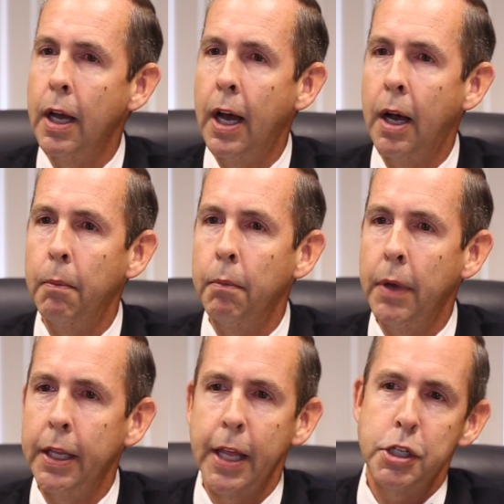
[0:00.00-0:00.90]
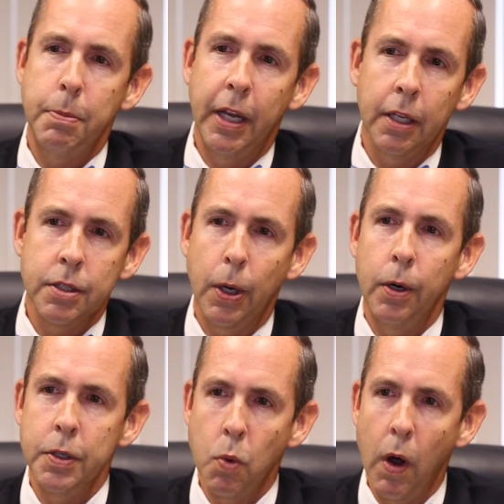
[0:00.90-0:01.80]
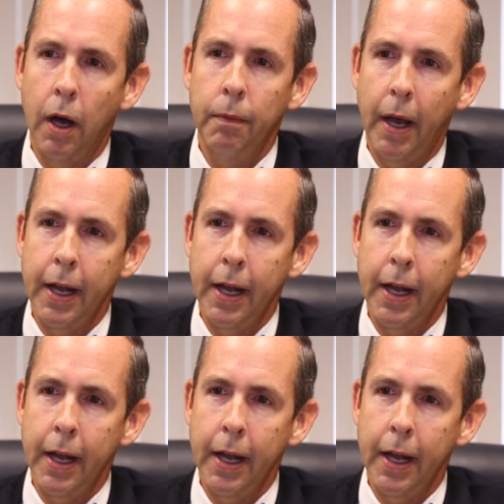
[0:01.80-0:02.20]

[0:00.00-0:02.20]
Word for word: um, and they should be concerned as well.